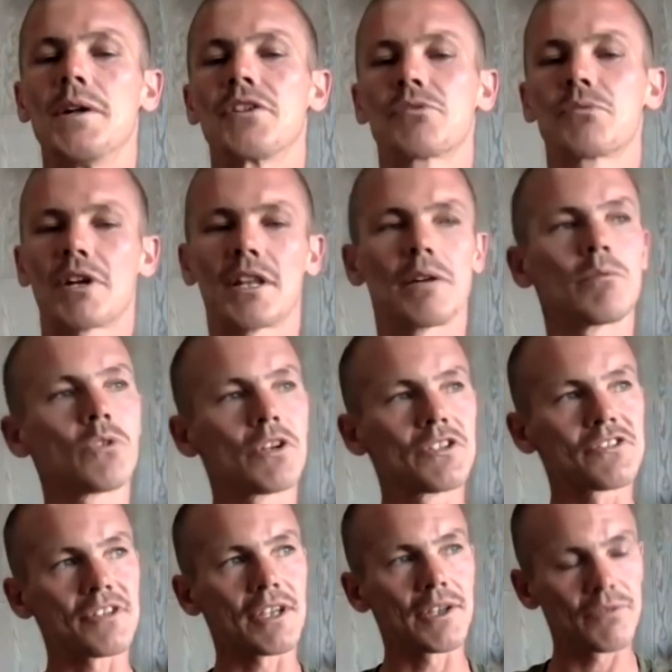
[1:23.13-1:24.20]
It's one of them
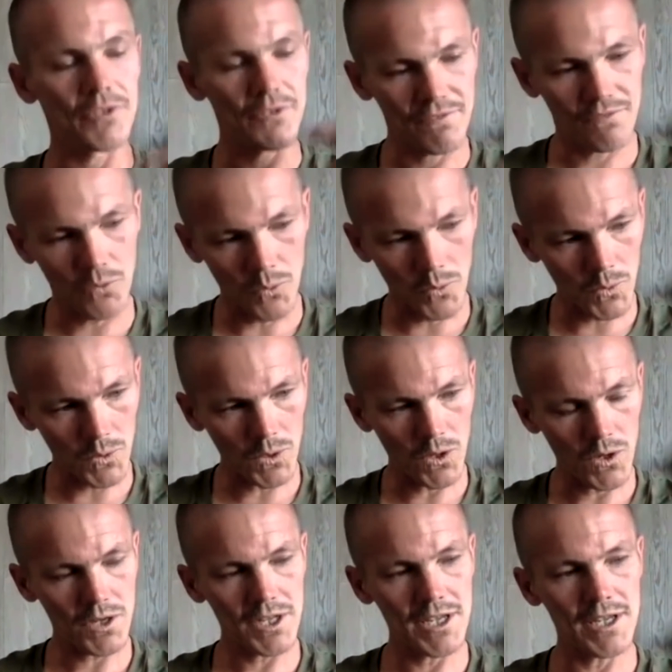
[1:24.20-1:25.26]
ones, like, if you fall
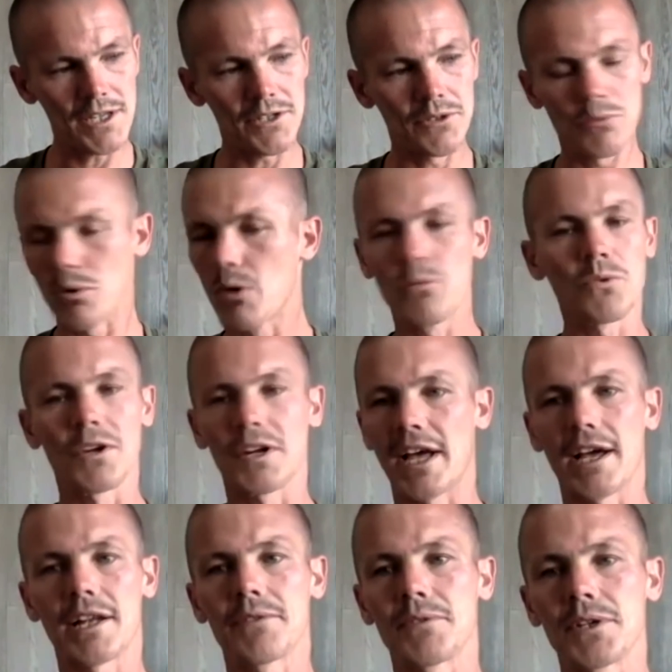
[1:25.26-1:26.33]
on it, you won't run
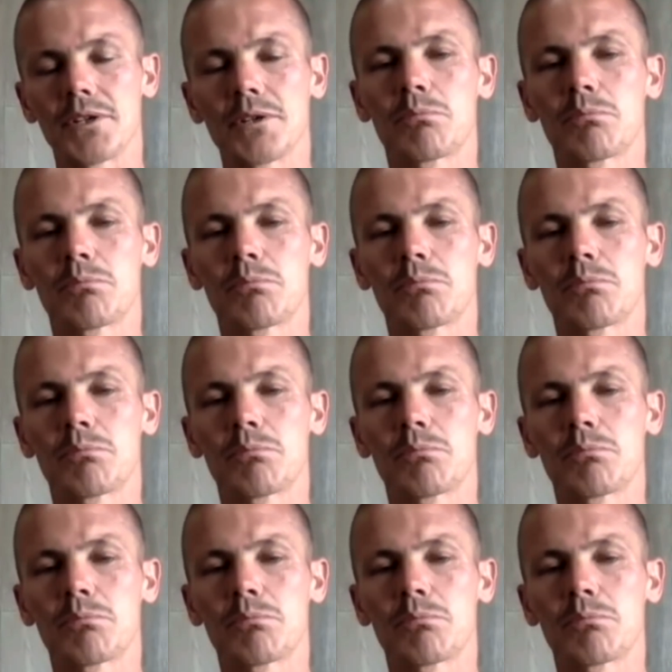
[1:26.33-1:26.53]
out of it.